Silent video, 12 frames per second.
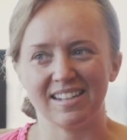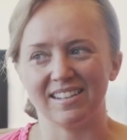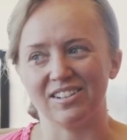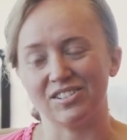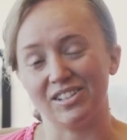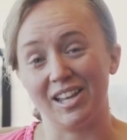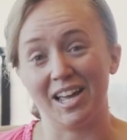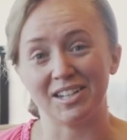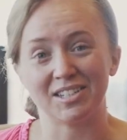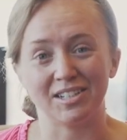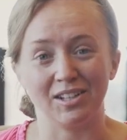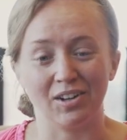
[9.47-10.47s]
There's a
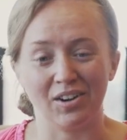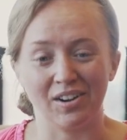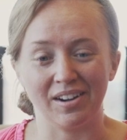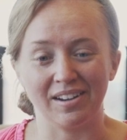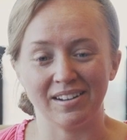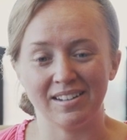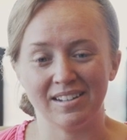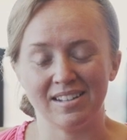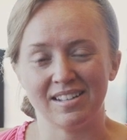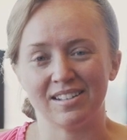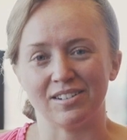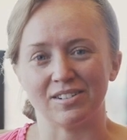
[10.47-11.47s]
lot to learn.
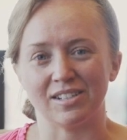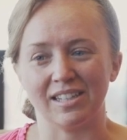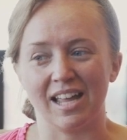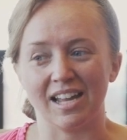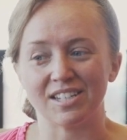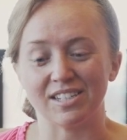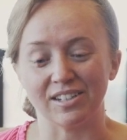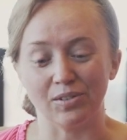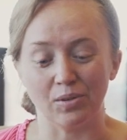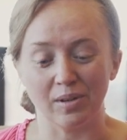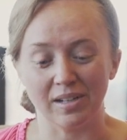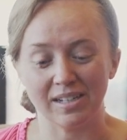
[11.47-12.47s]
There's a lot
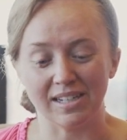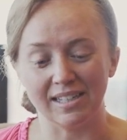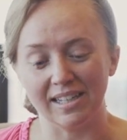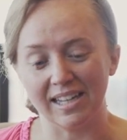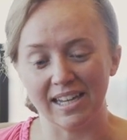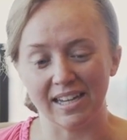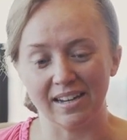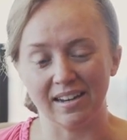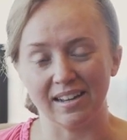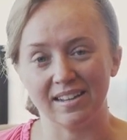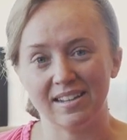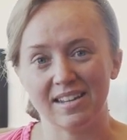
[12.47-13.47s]
to
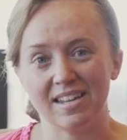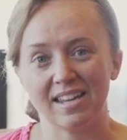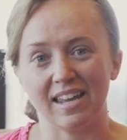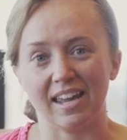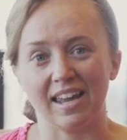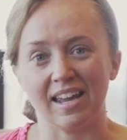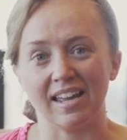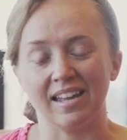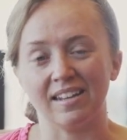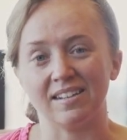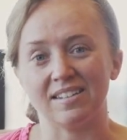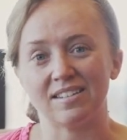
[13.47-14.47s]
glean,
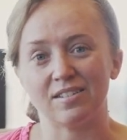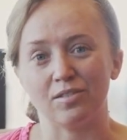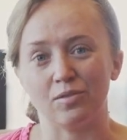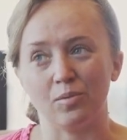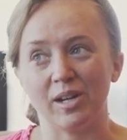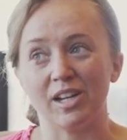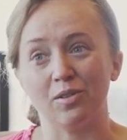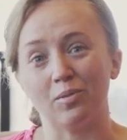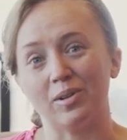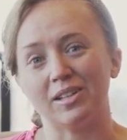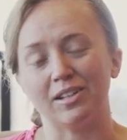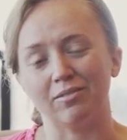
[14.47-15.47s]
and we can
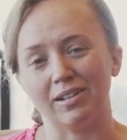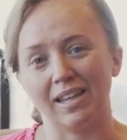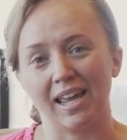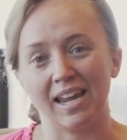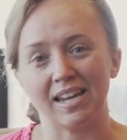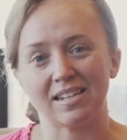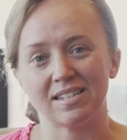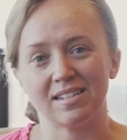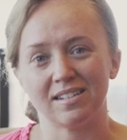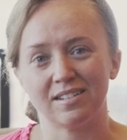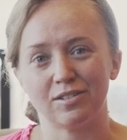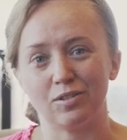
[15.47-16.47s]
really relate
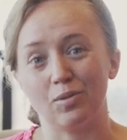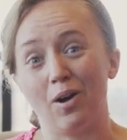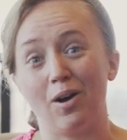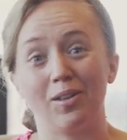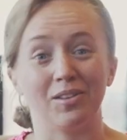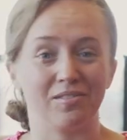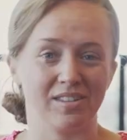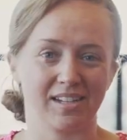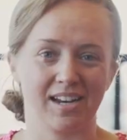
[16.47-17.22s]
to all of the